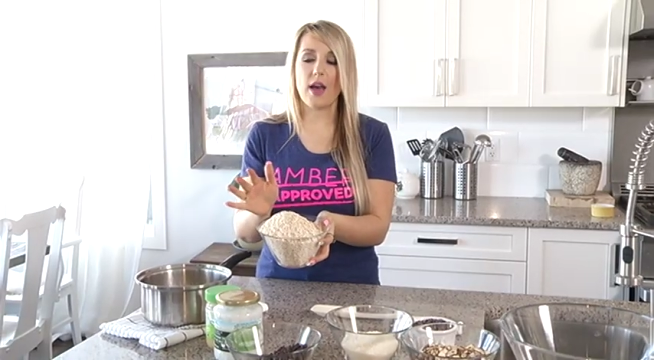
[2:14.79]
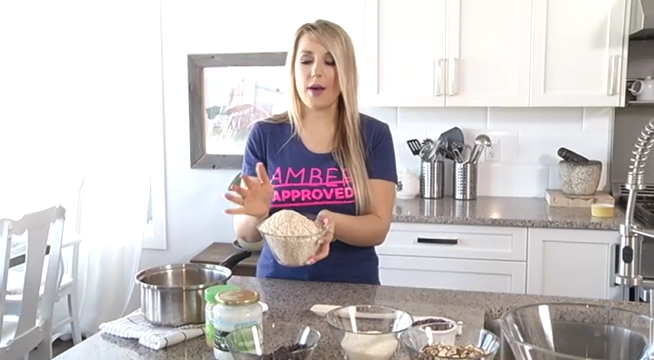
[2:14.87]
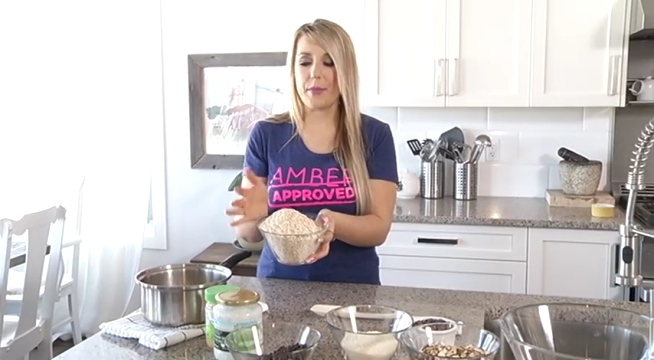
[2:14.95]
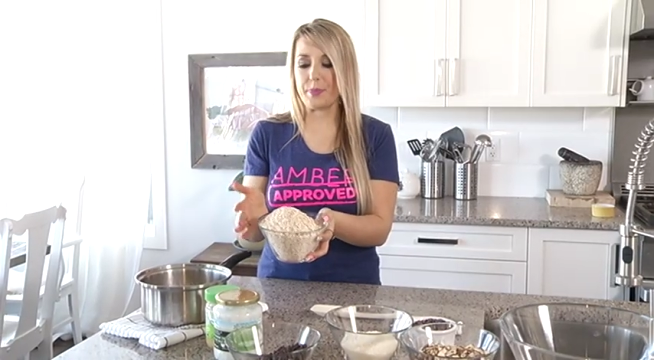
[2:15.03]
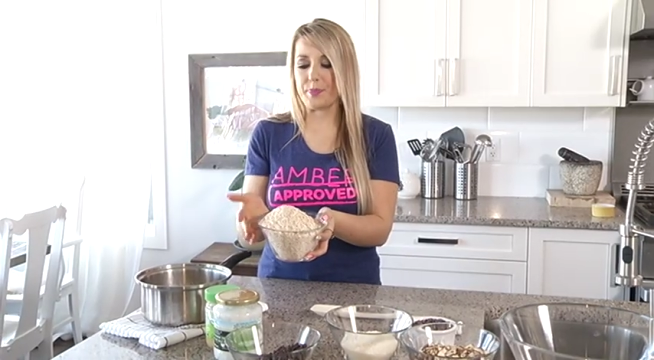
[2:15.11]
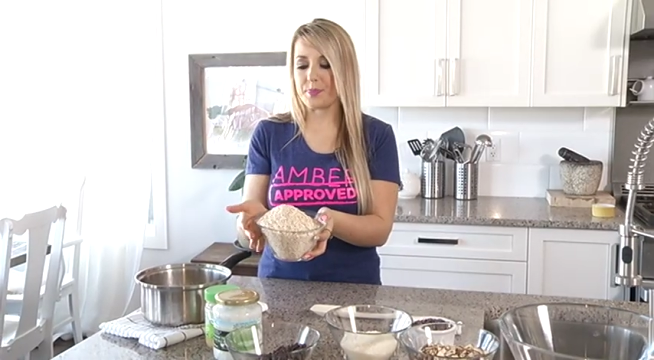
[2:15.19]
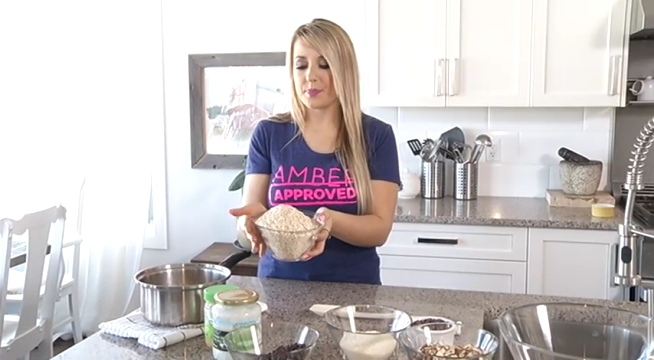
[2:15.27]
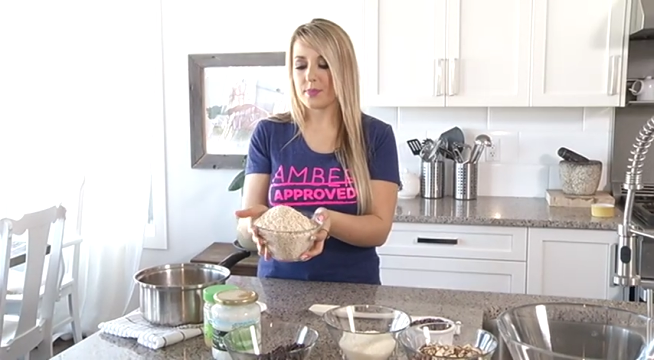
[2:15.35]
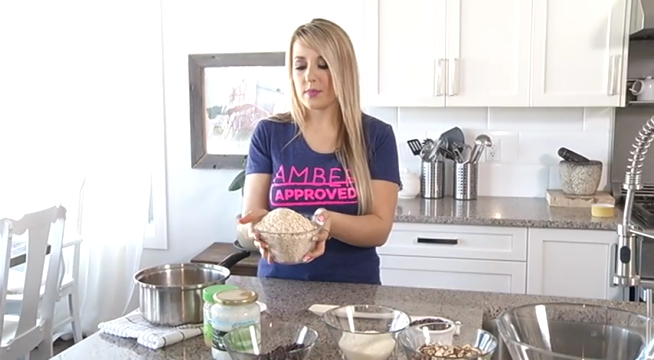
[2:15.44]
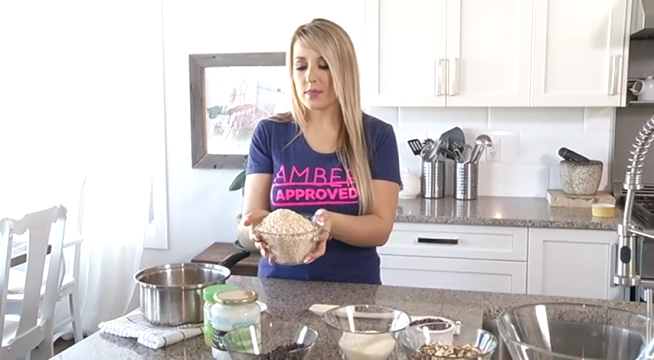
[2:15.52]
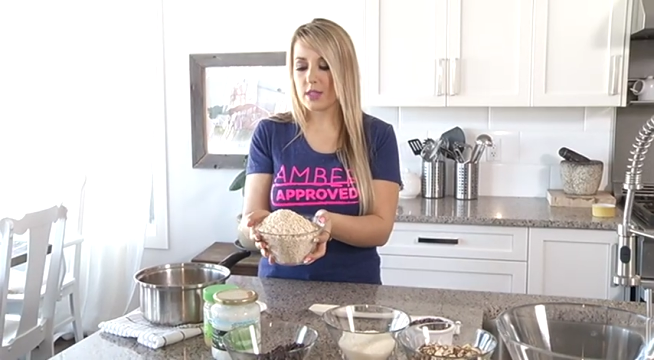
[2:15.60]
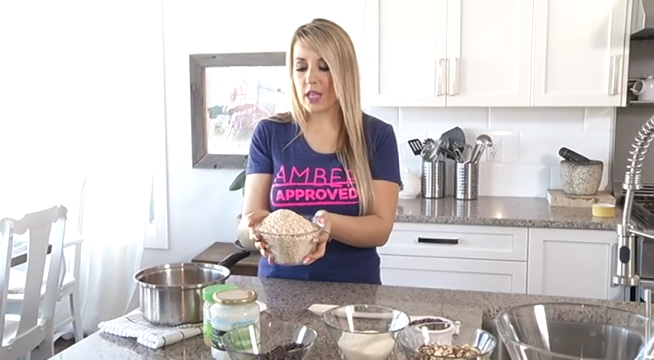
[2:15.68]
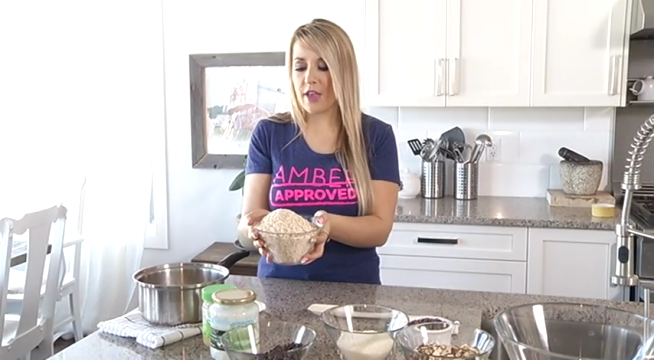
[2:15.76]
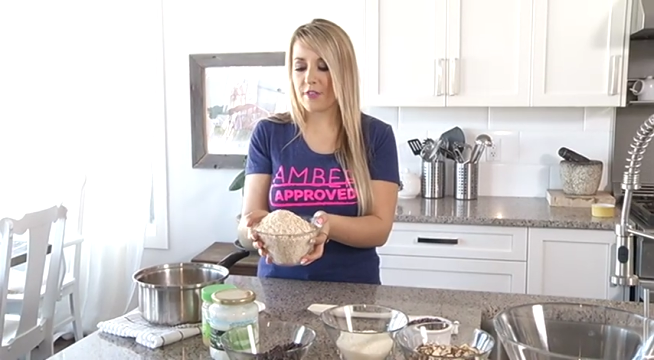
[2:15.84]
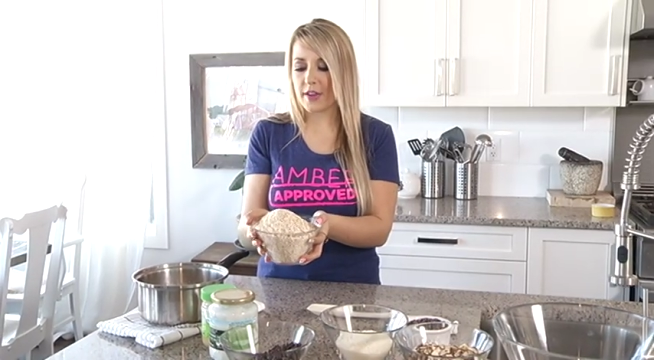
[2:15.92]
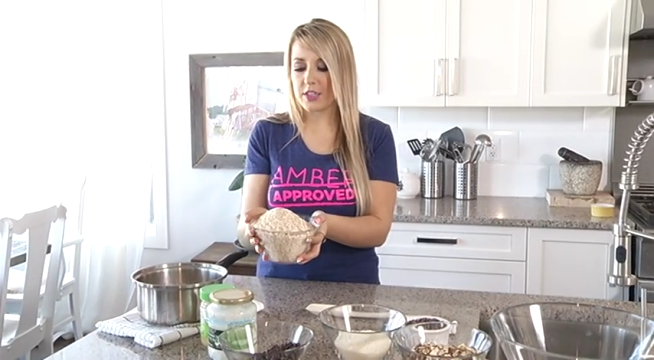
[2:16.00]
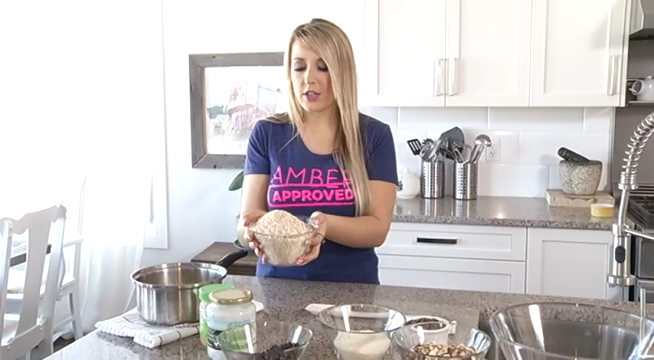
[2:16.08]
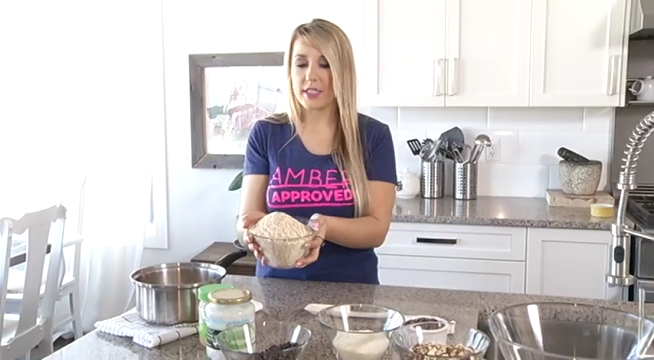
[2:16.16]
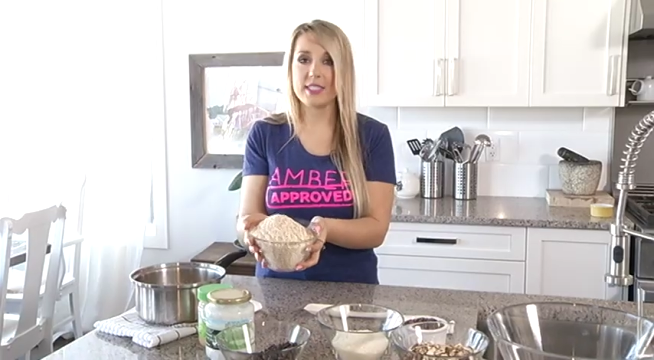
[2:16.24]
I
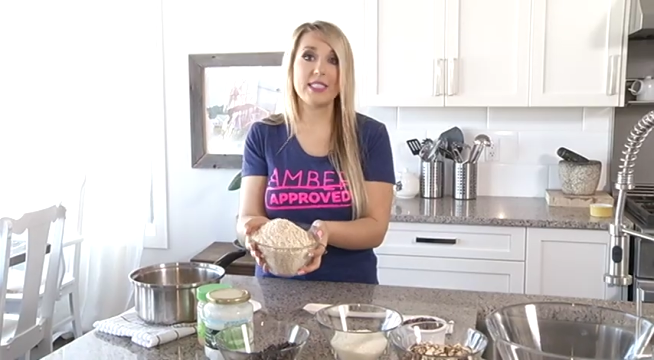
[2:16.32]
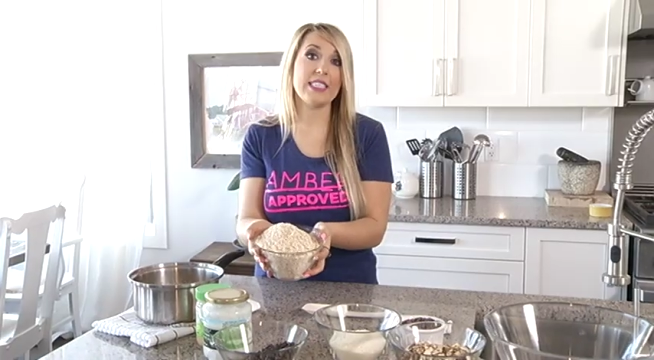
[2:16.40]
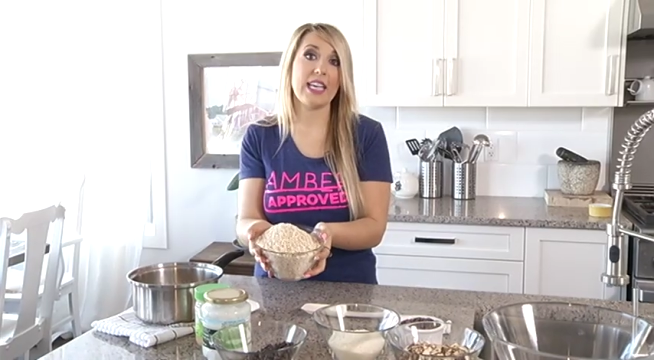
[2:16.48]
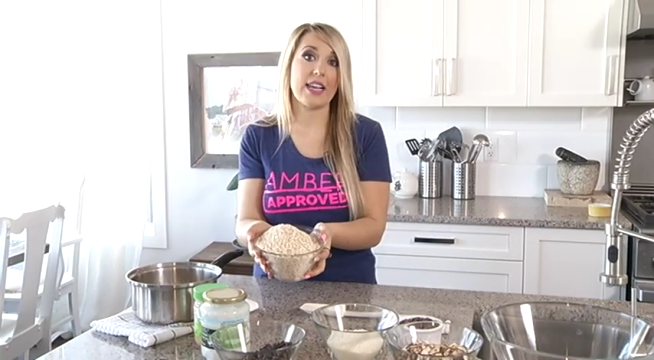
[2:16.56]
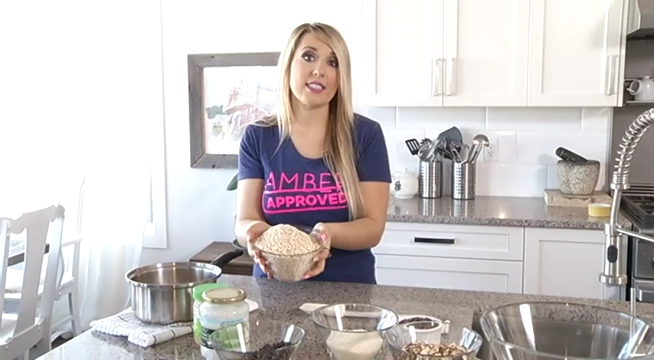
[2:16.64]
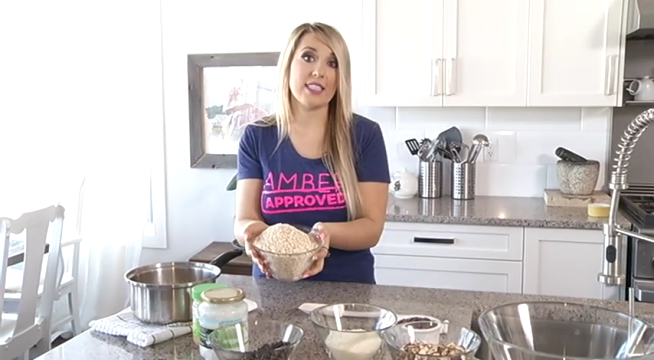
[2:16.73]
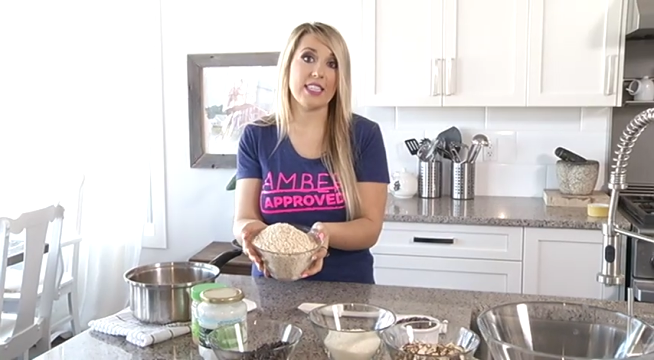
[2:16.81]
find a lot of celiacs